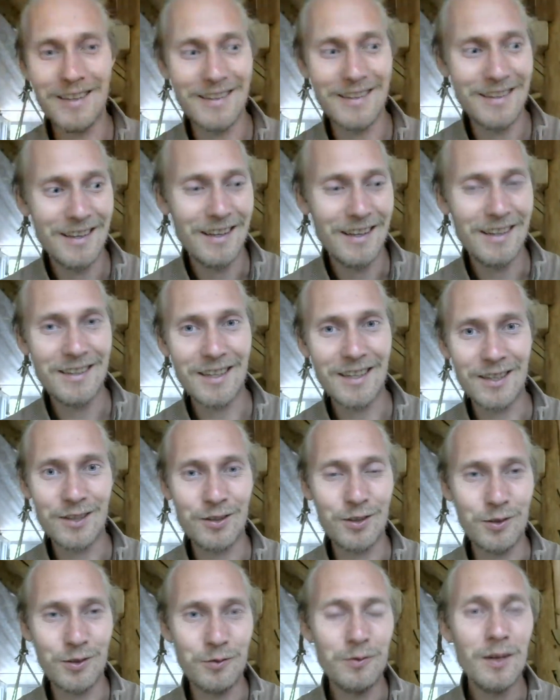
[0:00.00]
Not true.
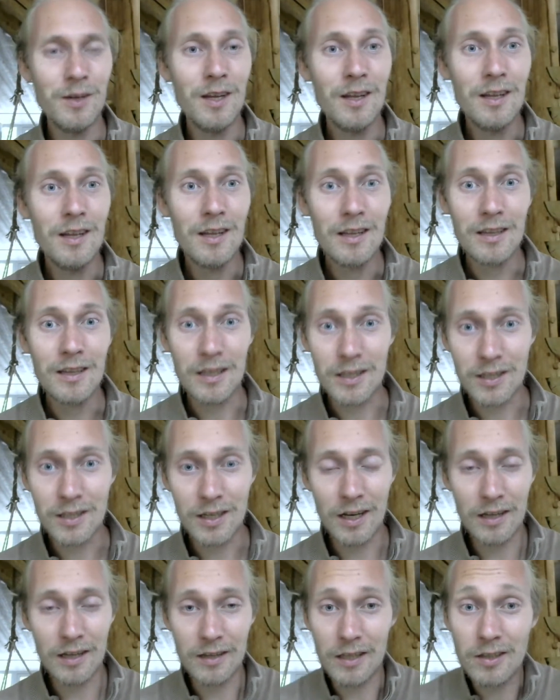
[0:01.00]

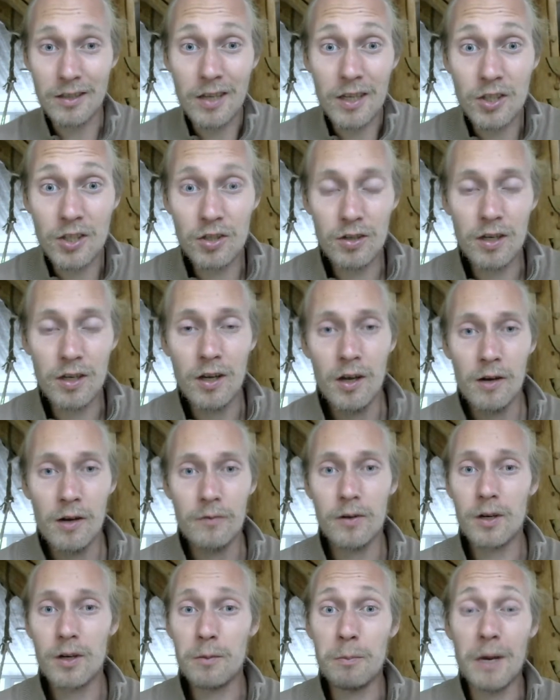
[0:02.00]
That's actually one
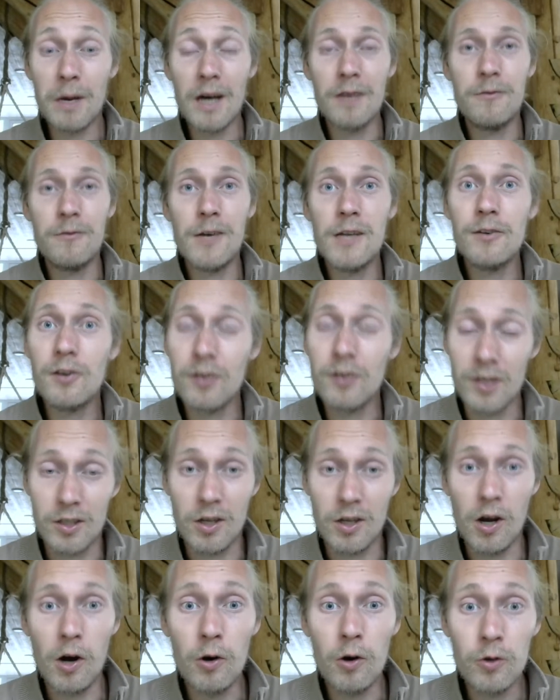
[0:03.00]
of my favorite
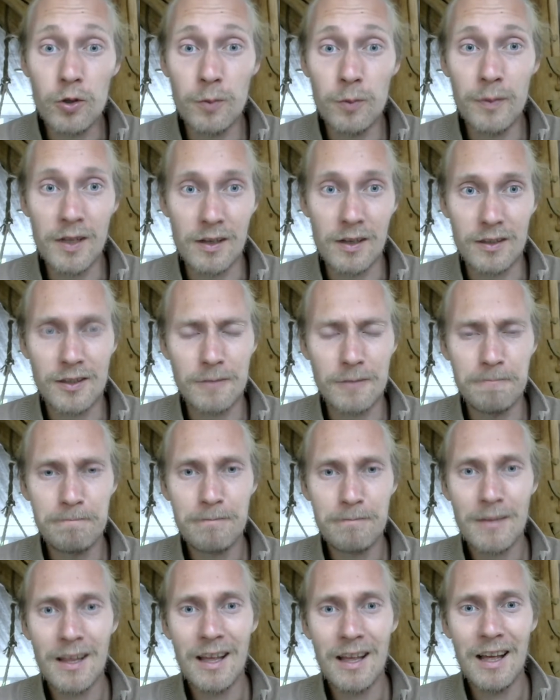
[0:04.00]
oat milks.
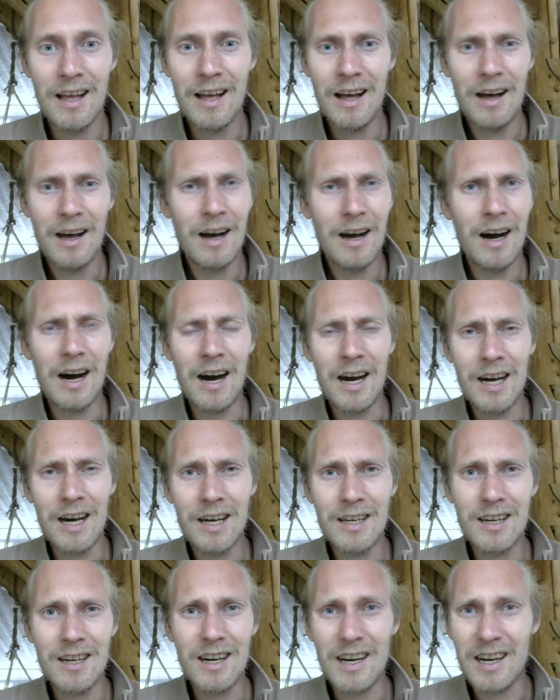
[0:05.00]
I
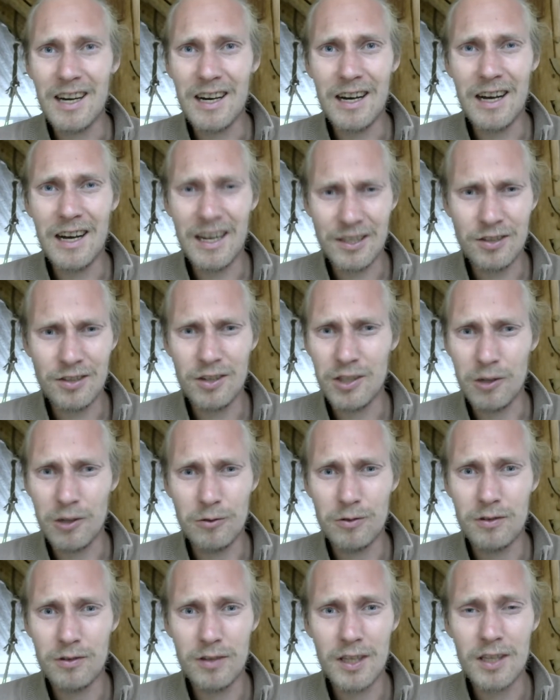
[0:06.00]
actually don't
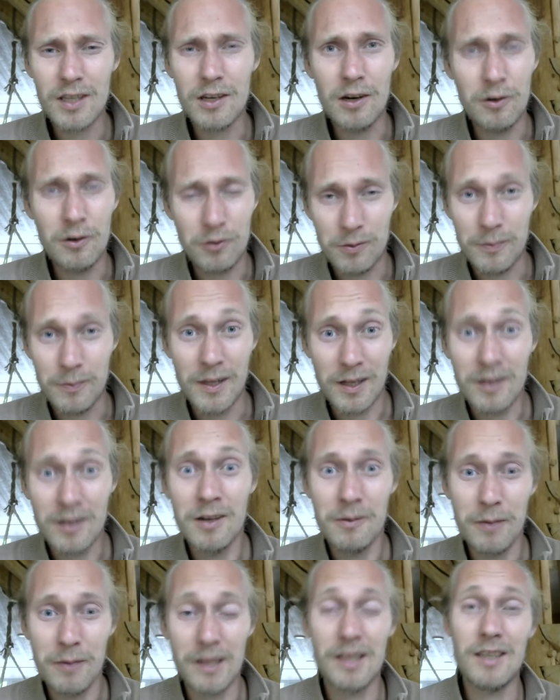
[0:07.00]
drink oat milk,
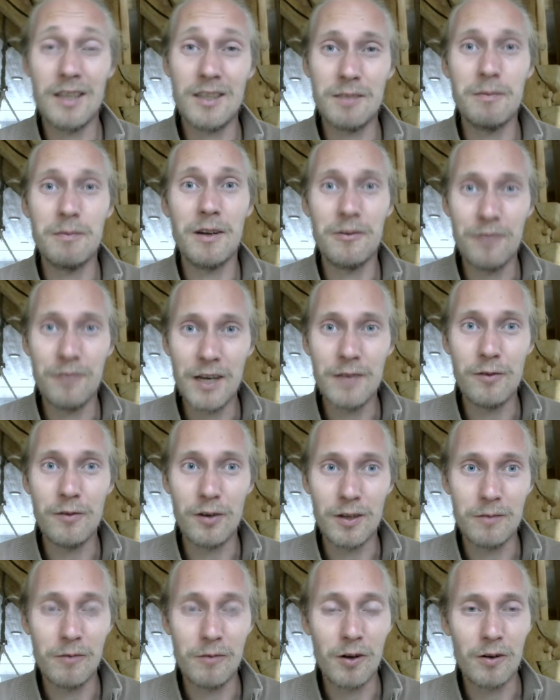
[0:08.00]
but it's my favorite
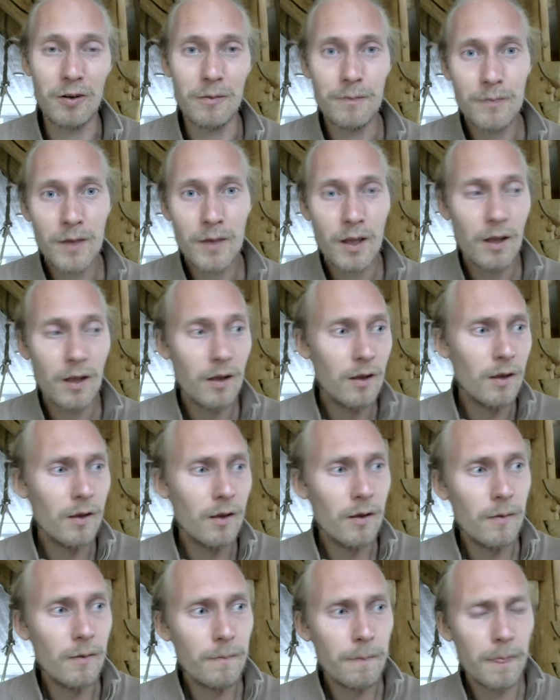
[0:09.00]
one.
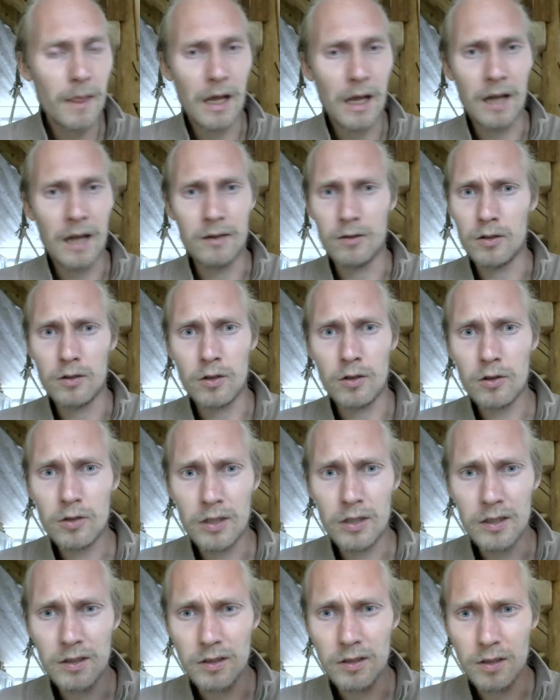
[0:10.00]
And not
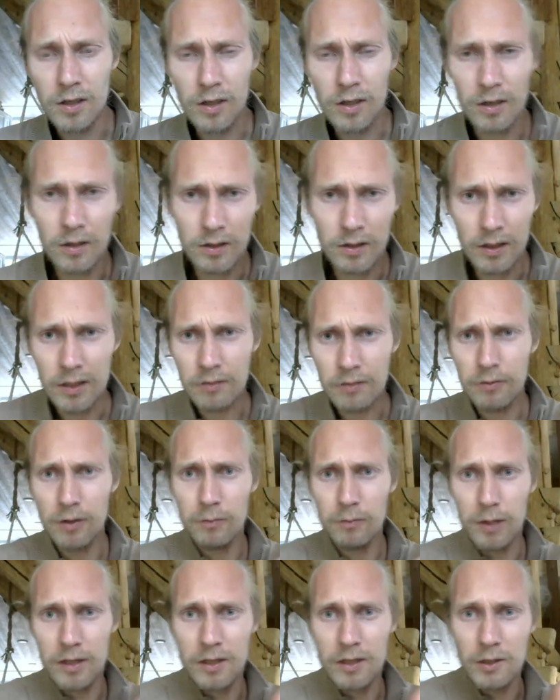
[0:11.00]
this one,
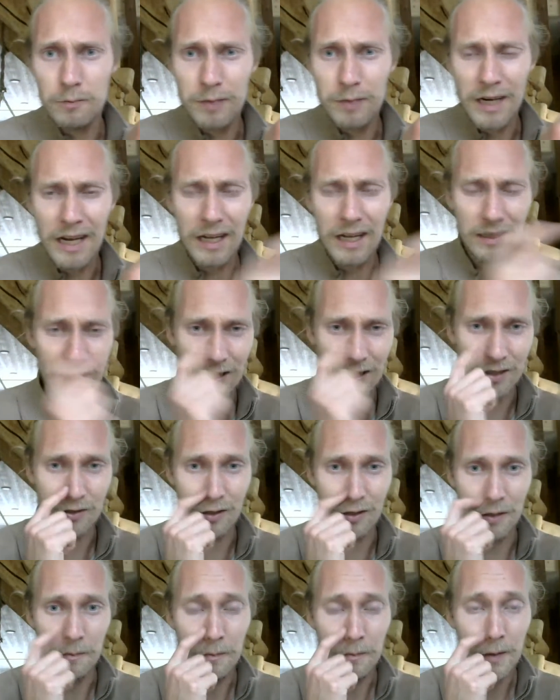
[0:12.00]
but this brand actually,
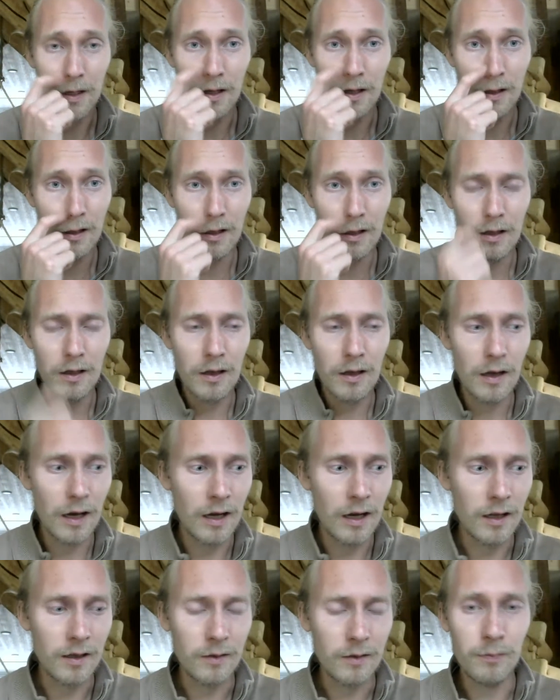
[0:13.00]

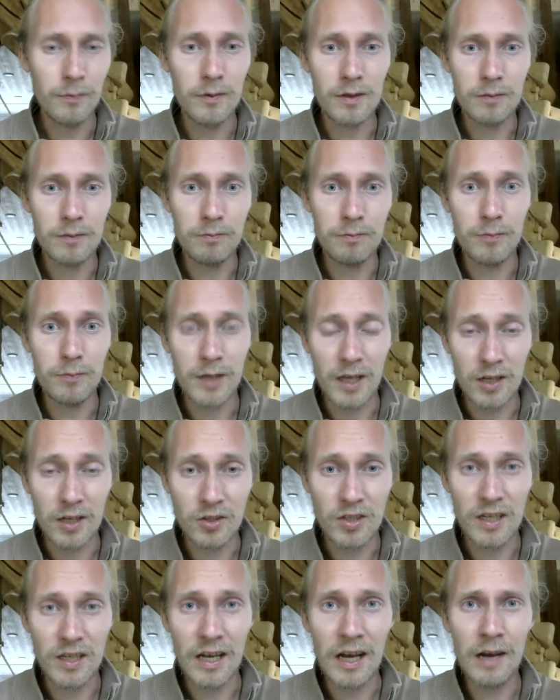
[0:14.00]
uh, because
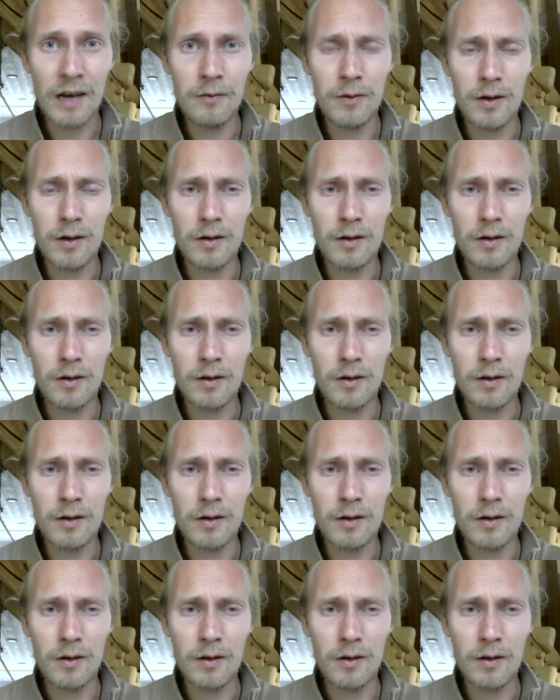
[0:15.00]
they have